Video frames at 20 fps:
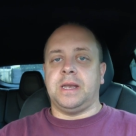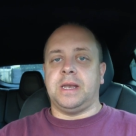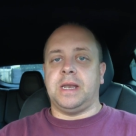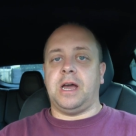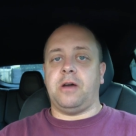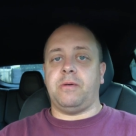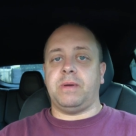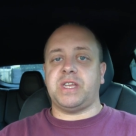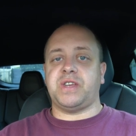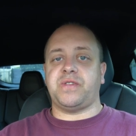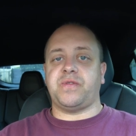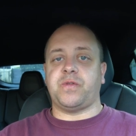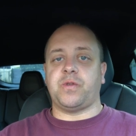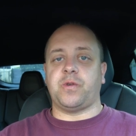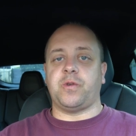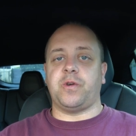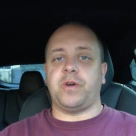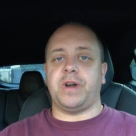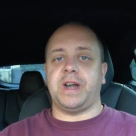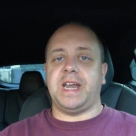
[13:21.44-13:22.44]
Now as
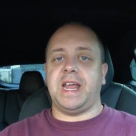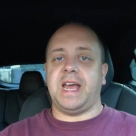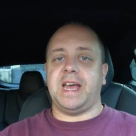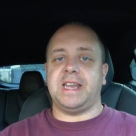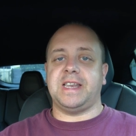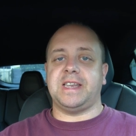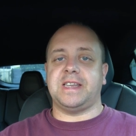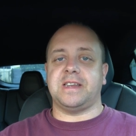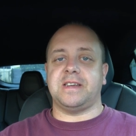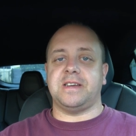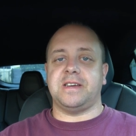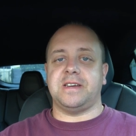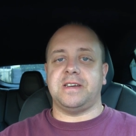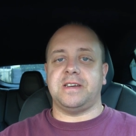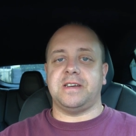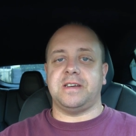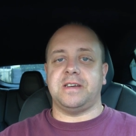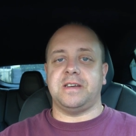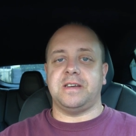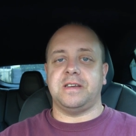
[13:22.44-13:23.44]
for that
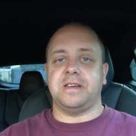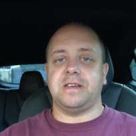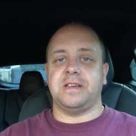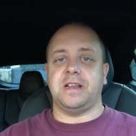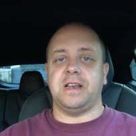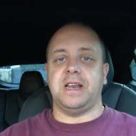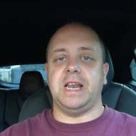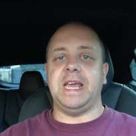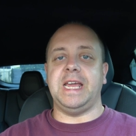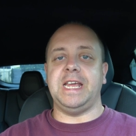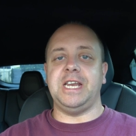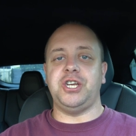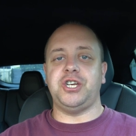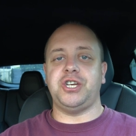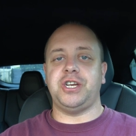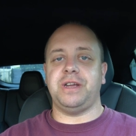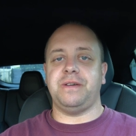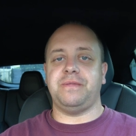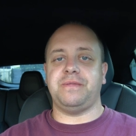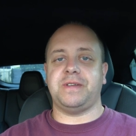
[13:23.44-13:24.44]
uh, lane
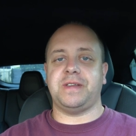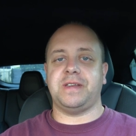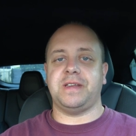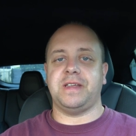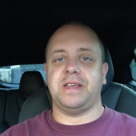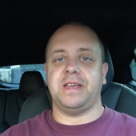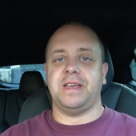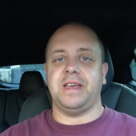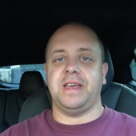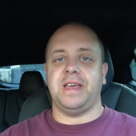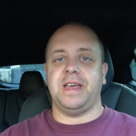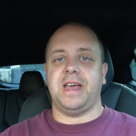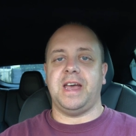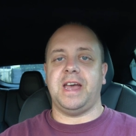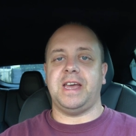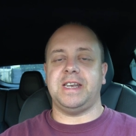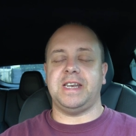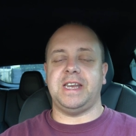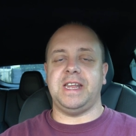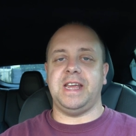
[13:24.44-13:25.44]
shift
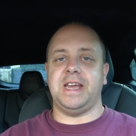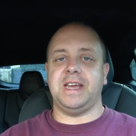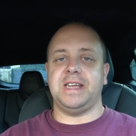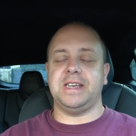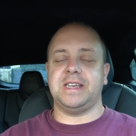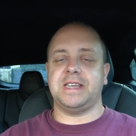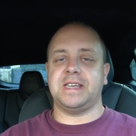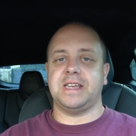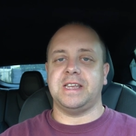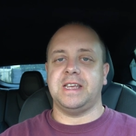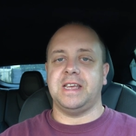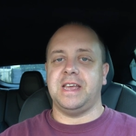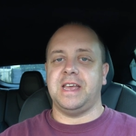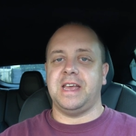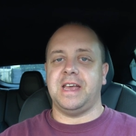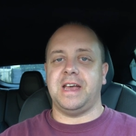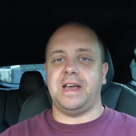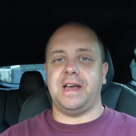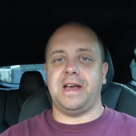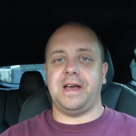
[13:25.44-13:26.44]
at the end,
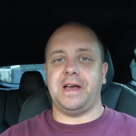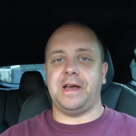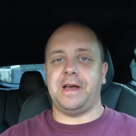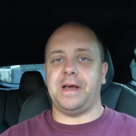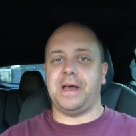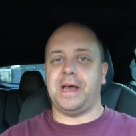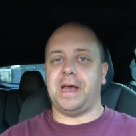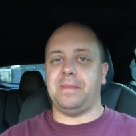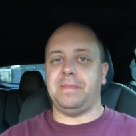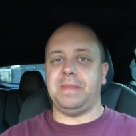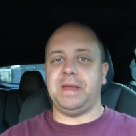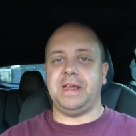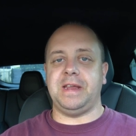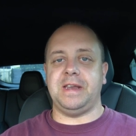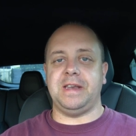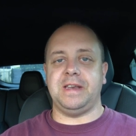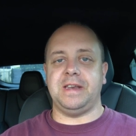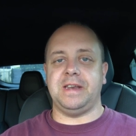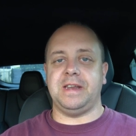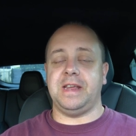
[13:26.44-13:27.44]
uh, I
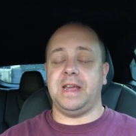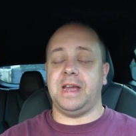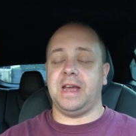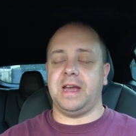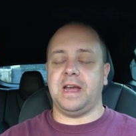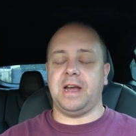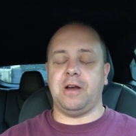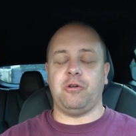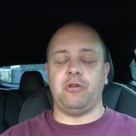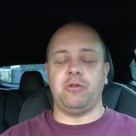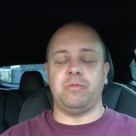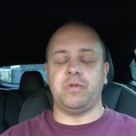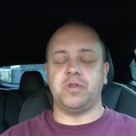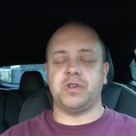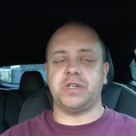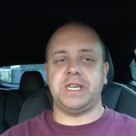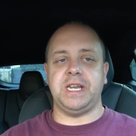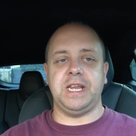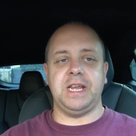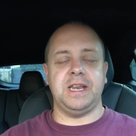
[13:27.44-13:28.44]
mean, yeah, I
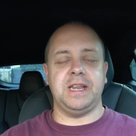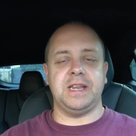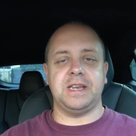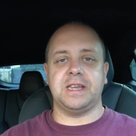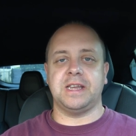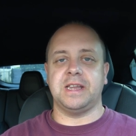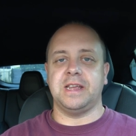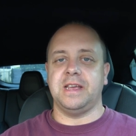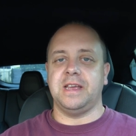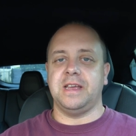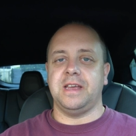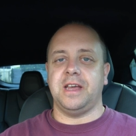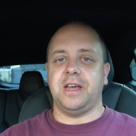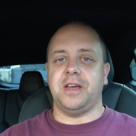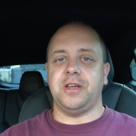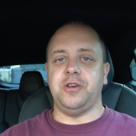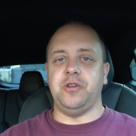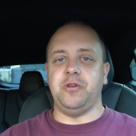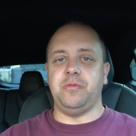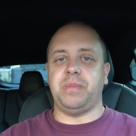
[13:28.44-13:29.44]
almost needed
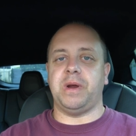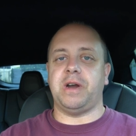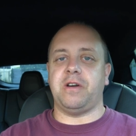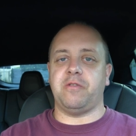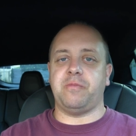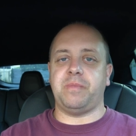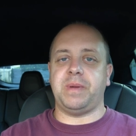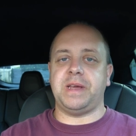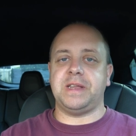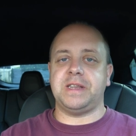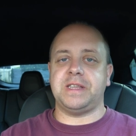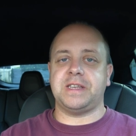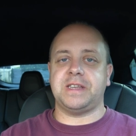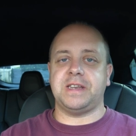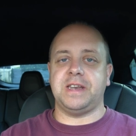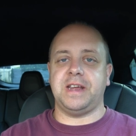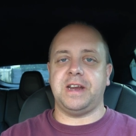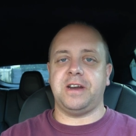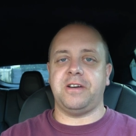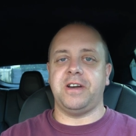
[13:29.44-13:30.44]
a new pair of
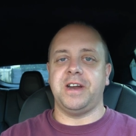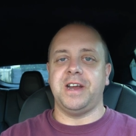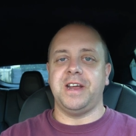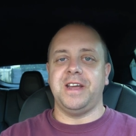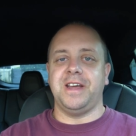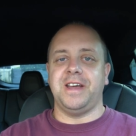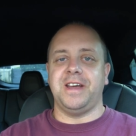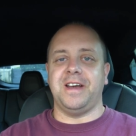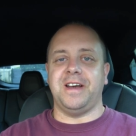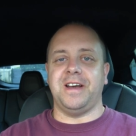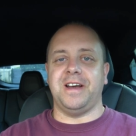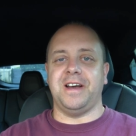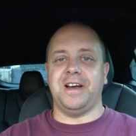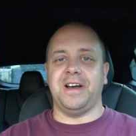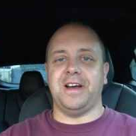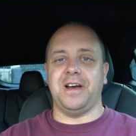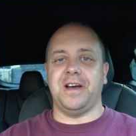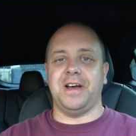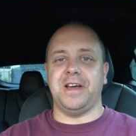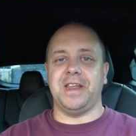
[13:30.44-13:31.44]
pants there.
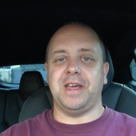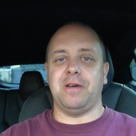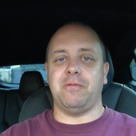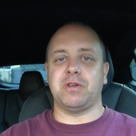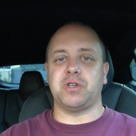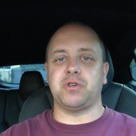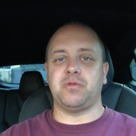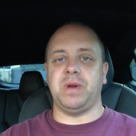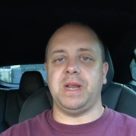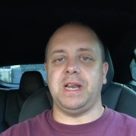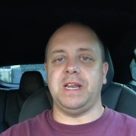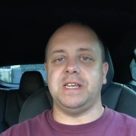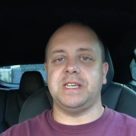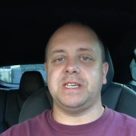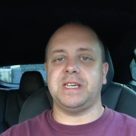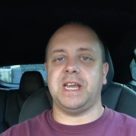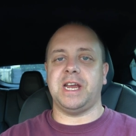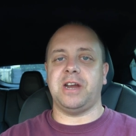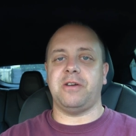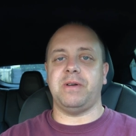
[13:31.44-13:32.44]
Uh, it was really
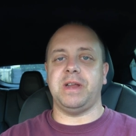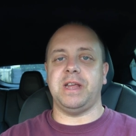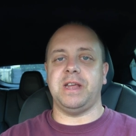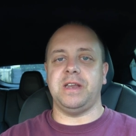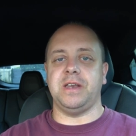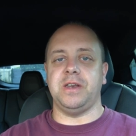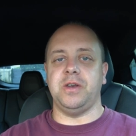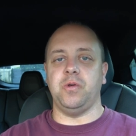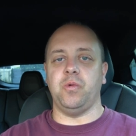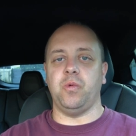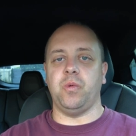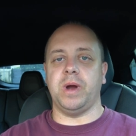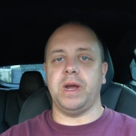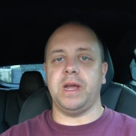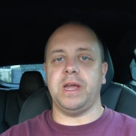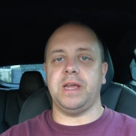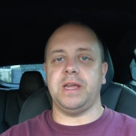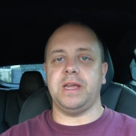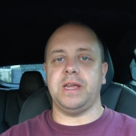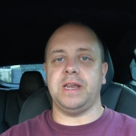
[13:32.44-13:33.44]
scary the
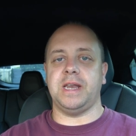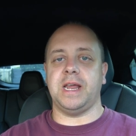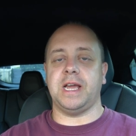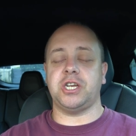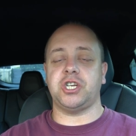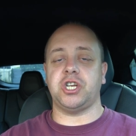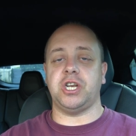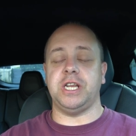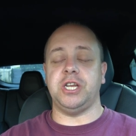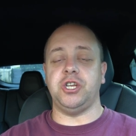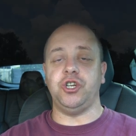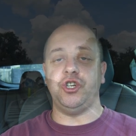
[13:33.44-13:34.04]
way it actually